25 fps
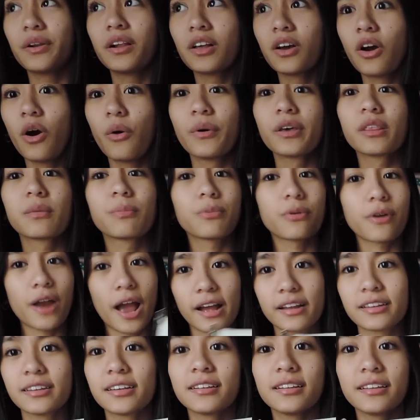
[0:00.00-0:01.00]
it'll go with
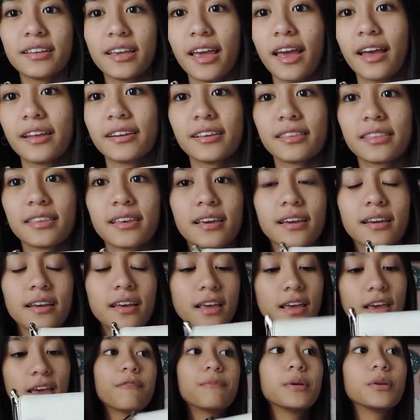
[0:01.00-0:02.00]
practically anything.
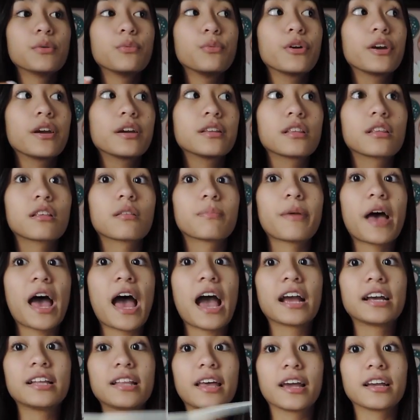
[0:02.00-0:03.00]
I've been wearing this
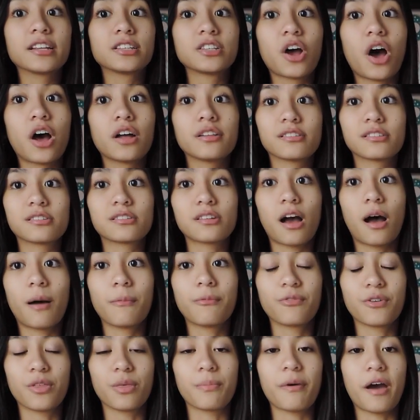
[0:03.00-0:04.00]
bag like
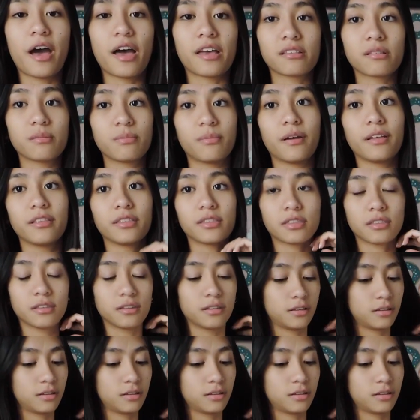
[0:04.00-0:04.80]
non-stop for the past month.